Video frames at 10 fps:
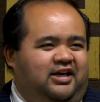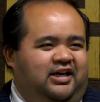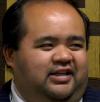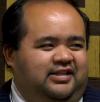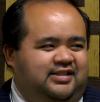
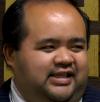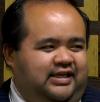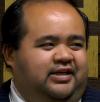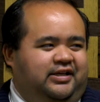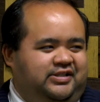And the
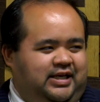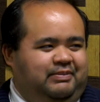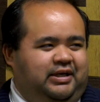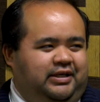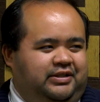second exam
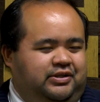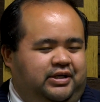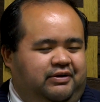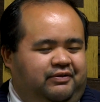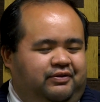that I took
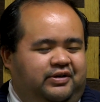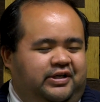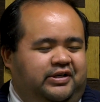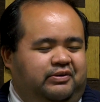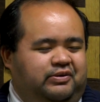out of
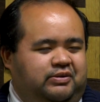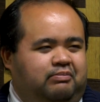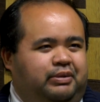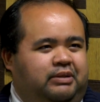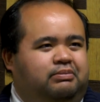three, it was a
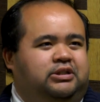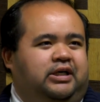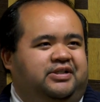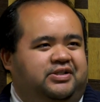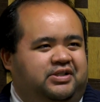B
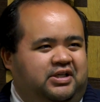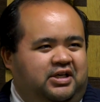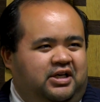plus,